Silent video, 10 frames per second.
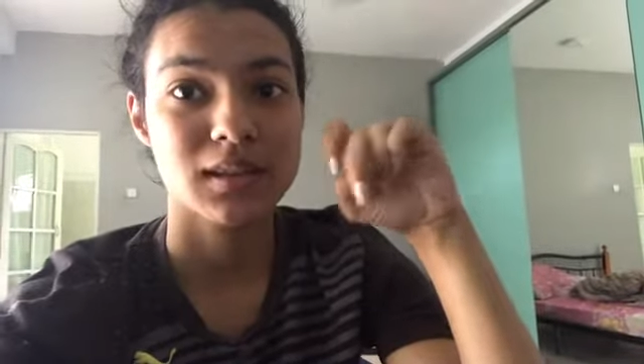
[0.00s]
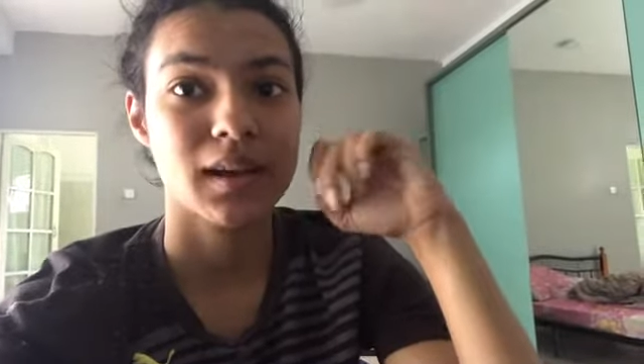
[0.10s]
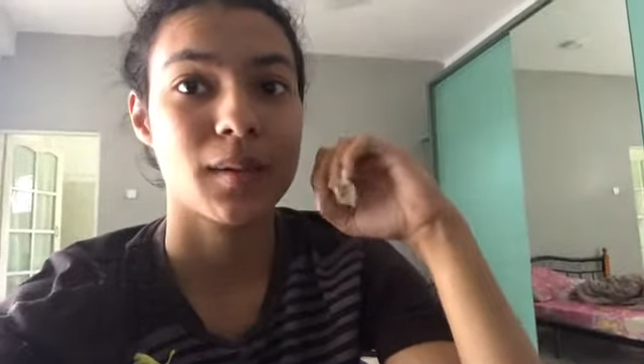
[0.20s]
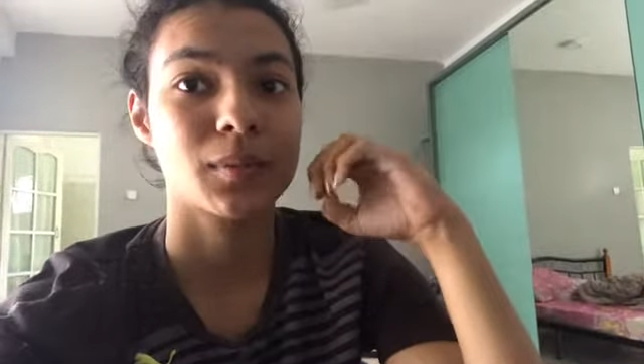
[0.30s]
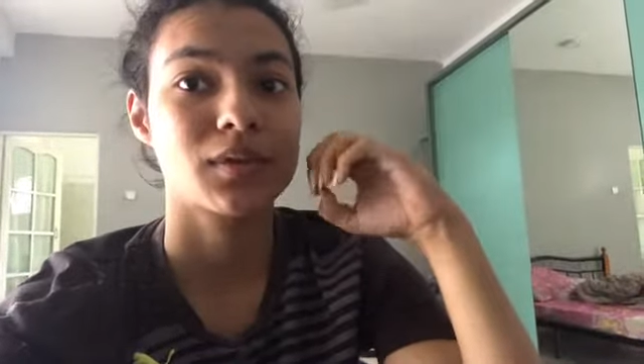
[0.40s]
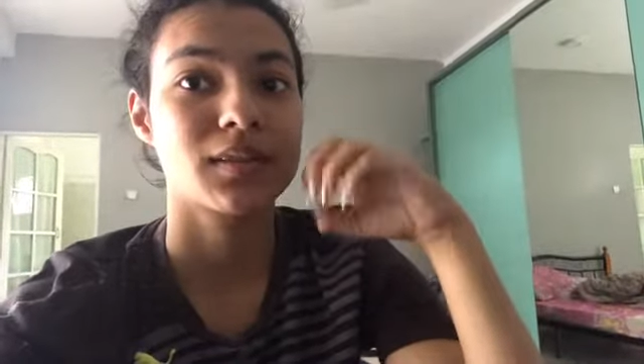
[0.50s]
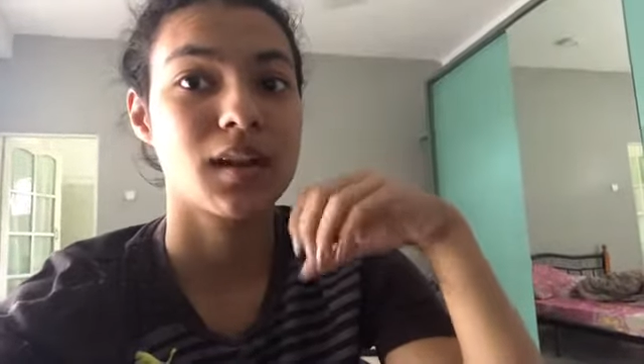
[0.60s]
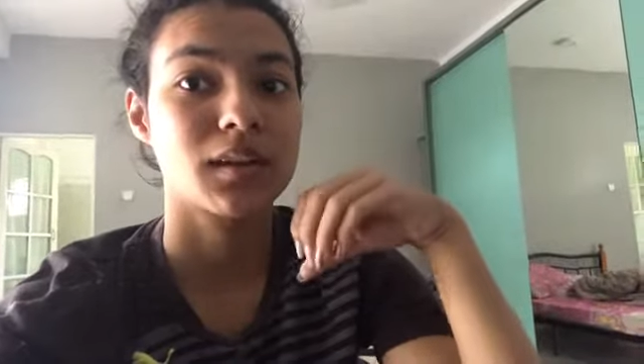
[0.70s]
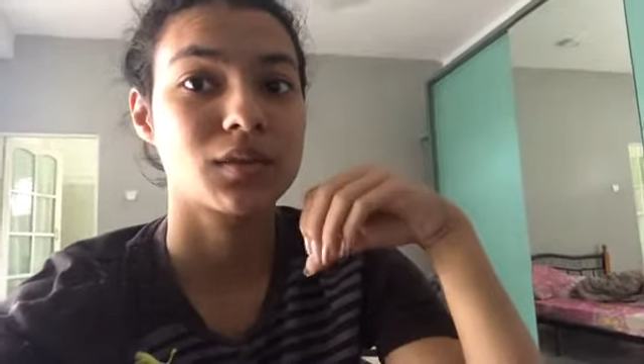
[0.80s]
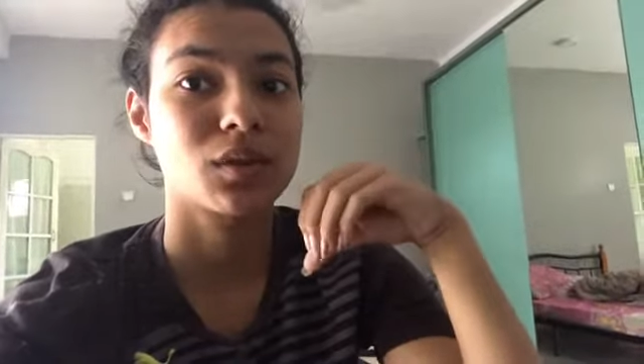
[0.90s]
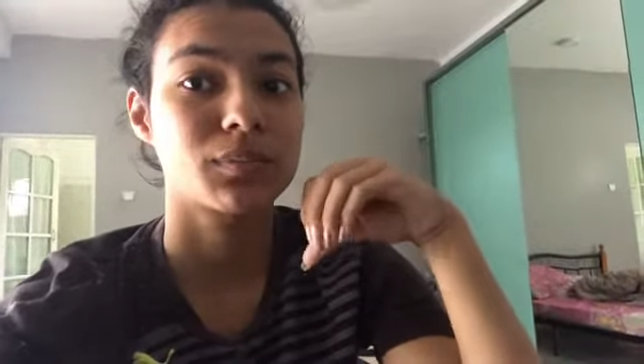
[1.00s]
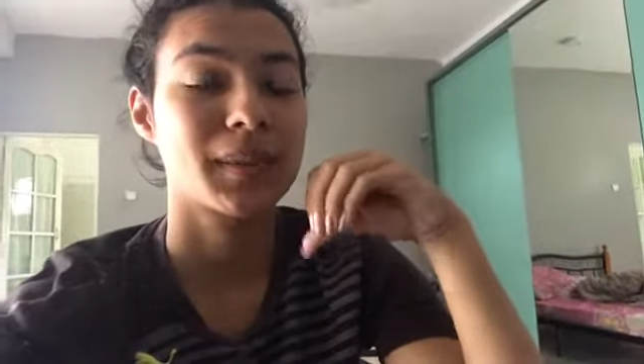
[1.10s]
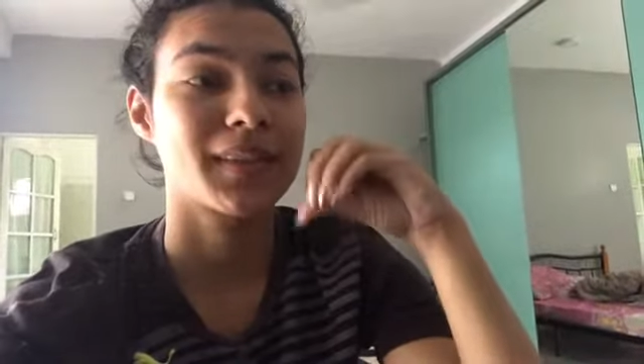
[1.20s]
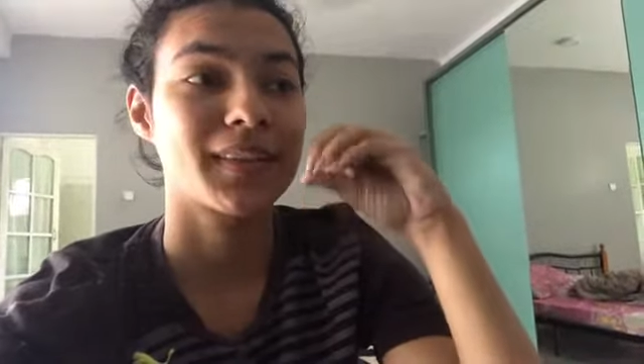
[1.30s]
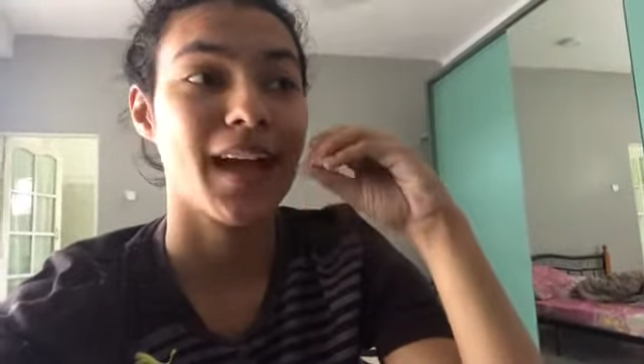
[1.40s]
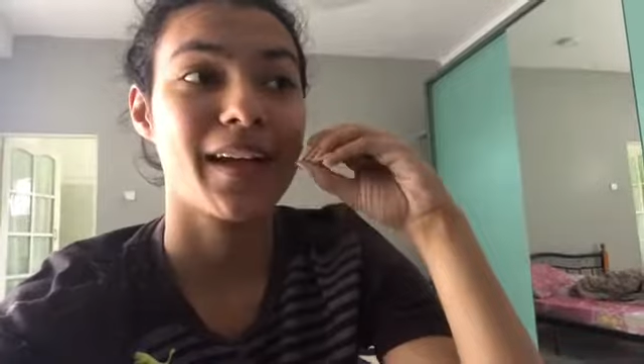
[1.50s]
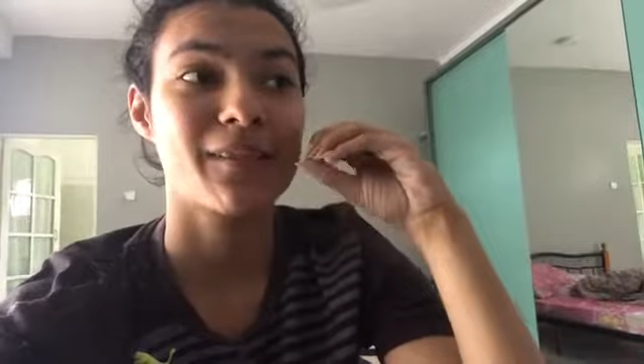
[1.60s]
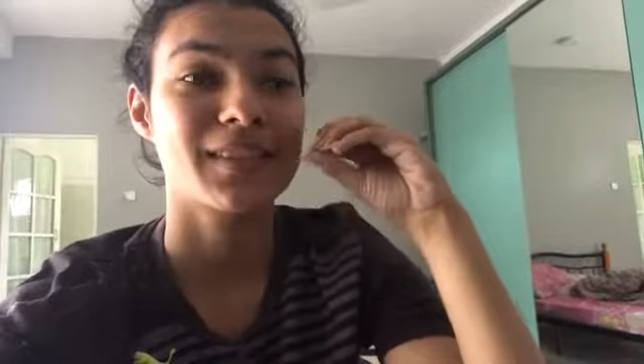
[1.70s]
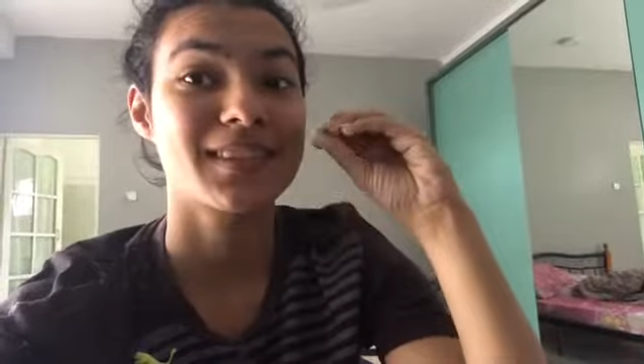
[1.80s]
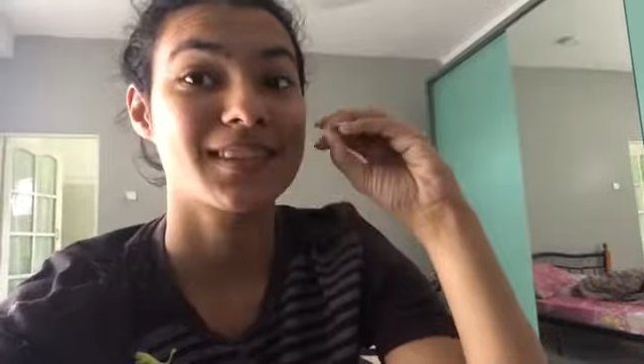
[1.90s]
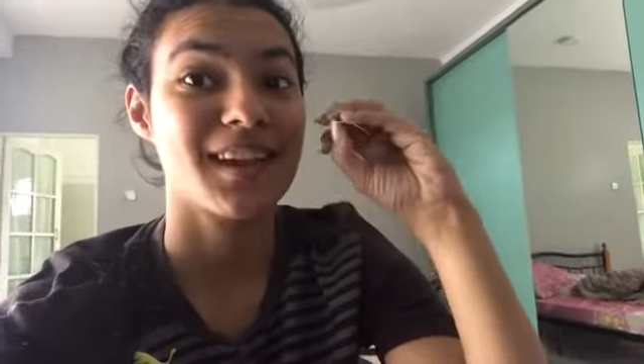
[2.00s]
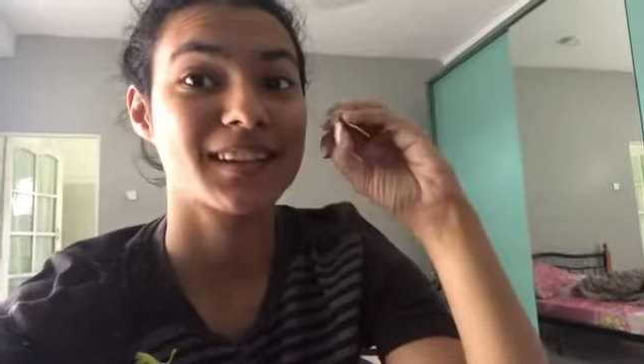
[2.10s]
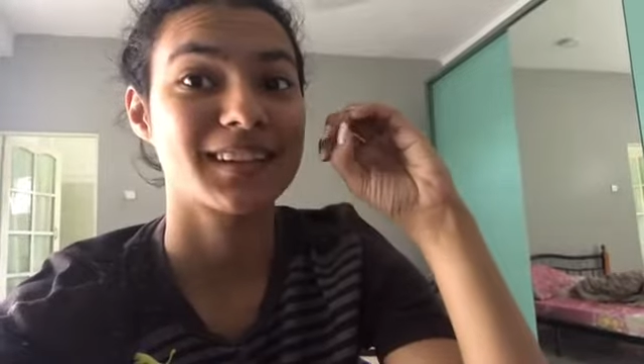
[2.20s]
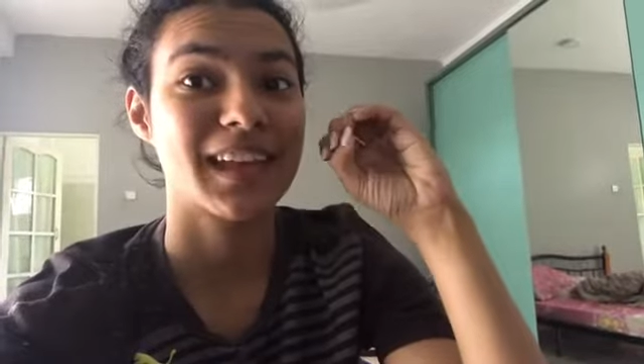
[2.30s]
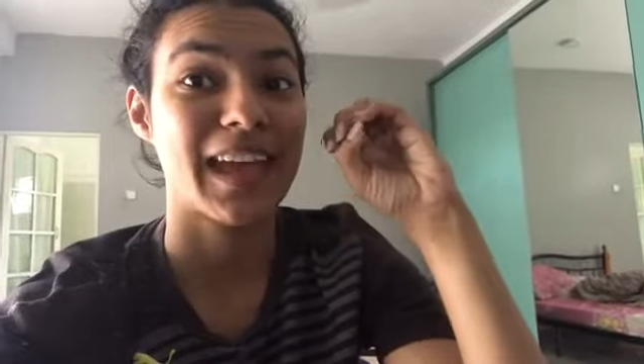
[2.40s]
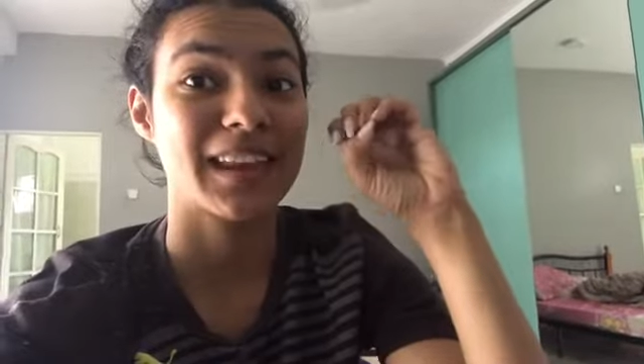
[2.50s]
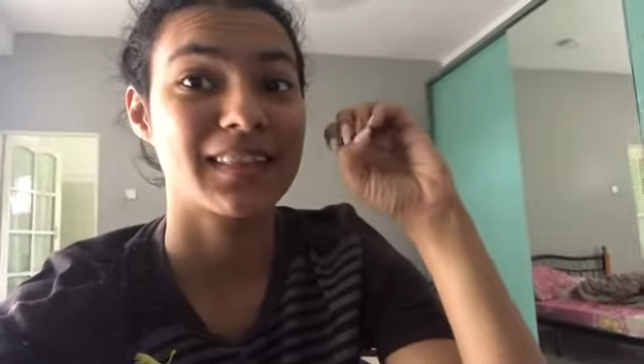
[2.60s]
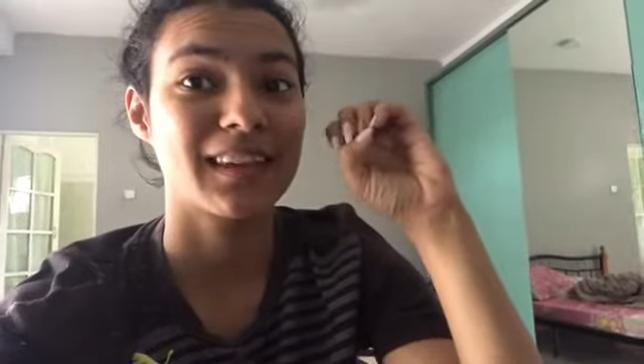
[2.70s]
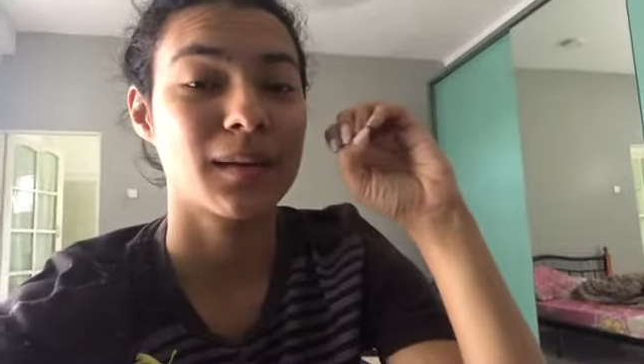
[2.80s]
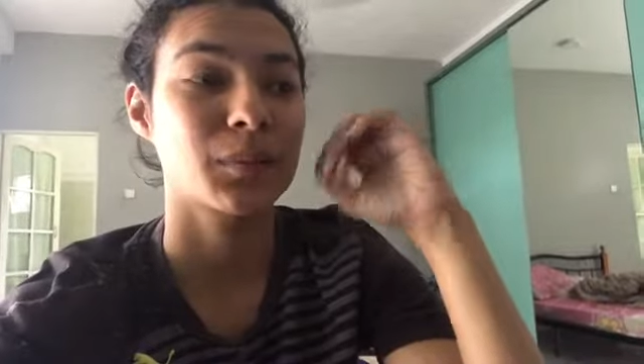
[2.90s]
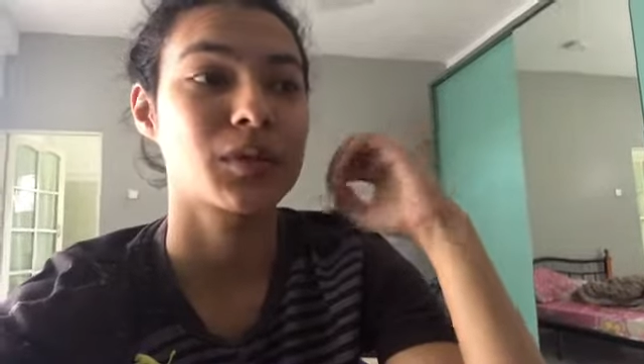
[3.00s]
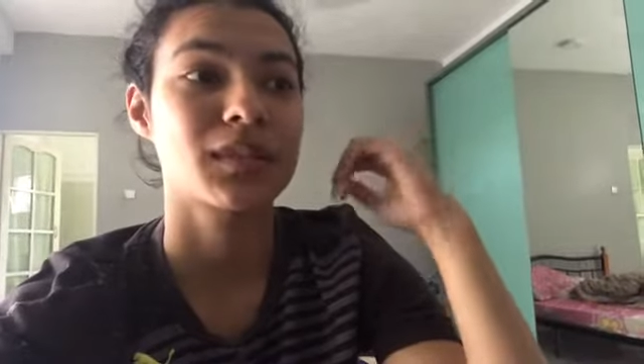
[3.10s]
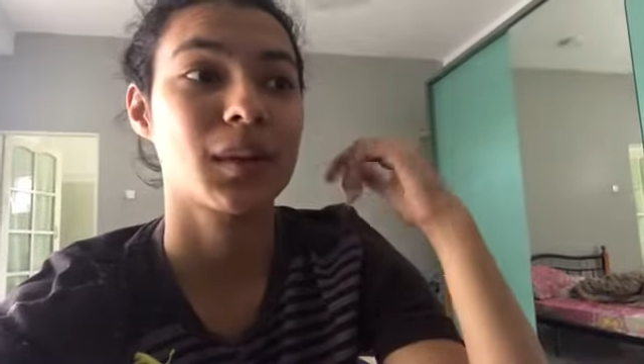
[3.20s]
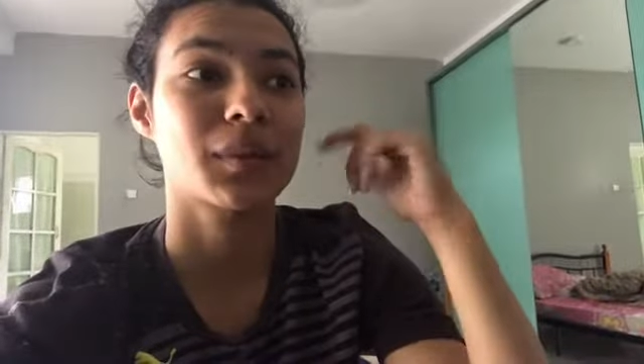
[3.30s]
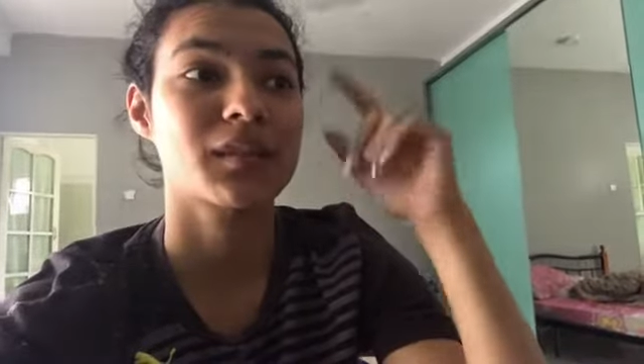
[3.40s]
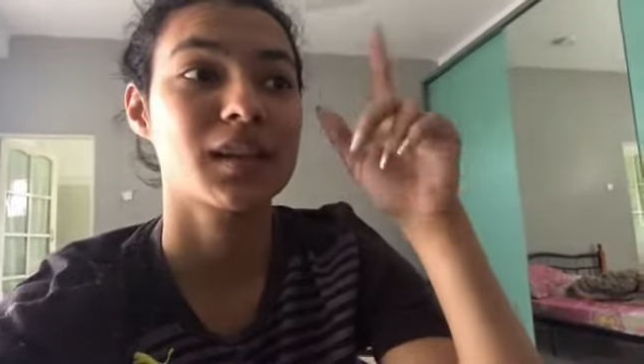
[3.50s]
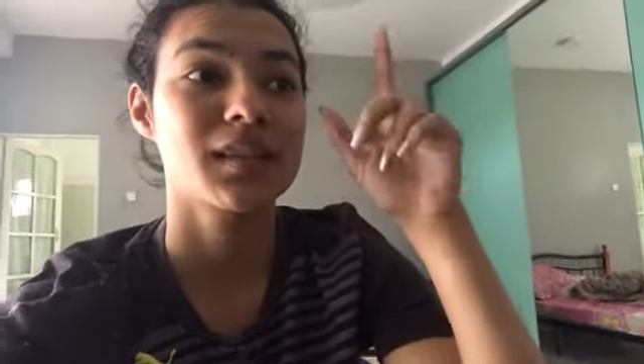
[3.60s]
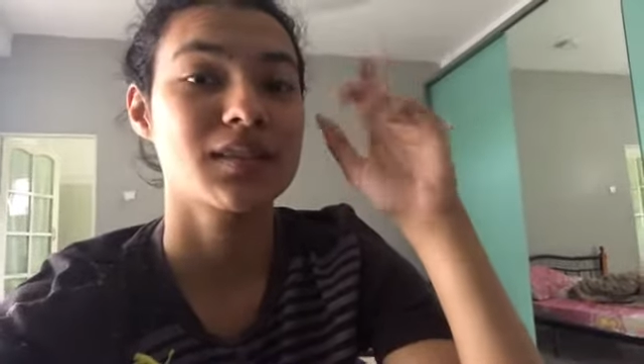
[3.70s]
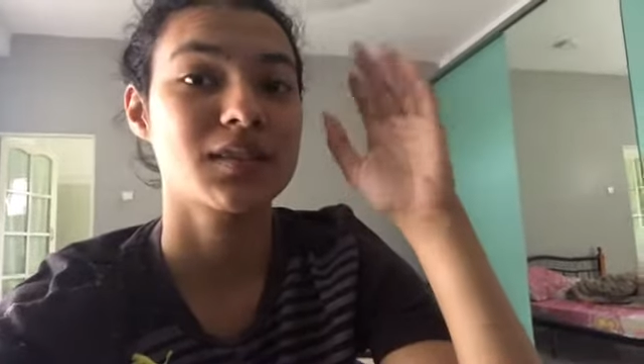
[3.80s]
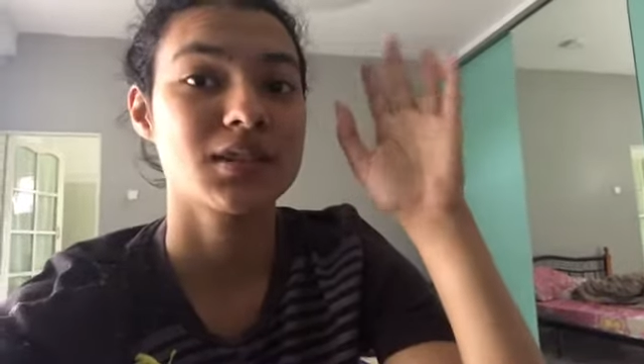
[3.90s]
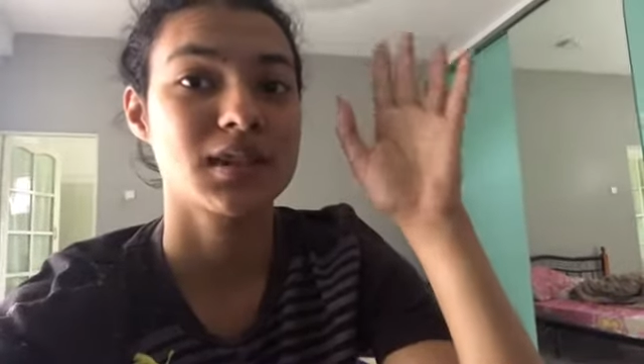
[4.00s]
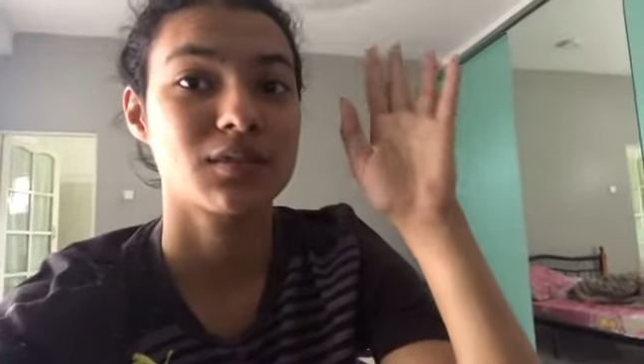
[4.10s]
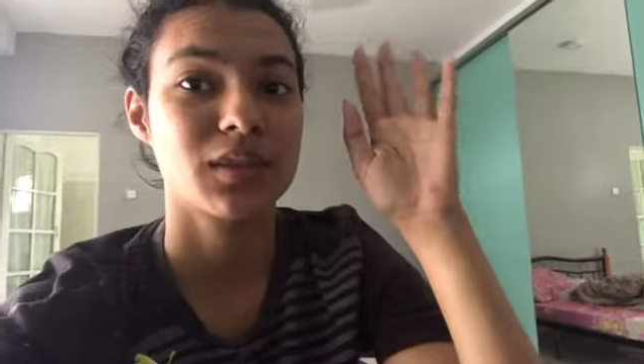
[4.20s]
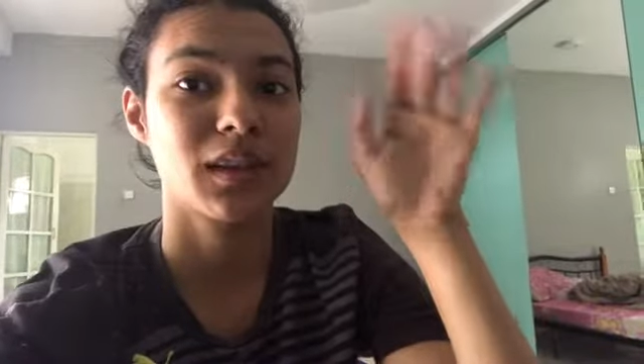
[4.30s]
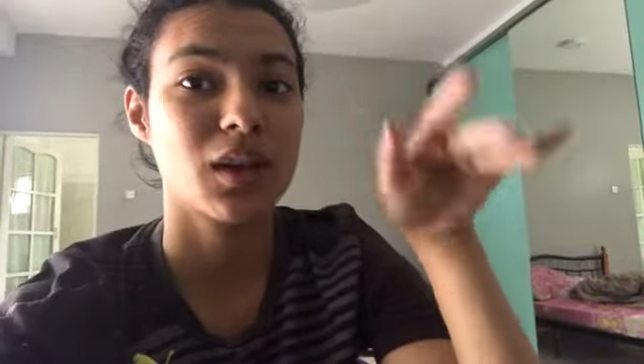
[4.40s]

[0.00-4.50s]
Like I'm gonna start off because I haven't started anything. I'm gonna start my research and everything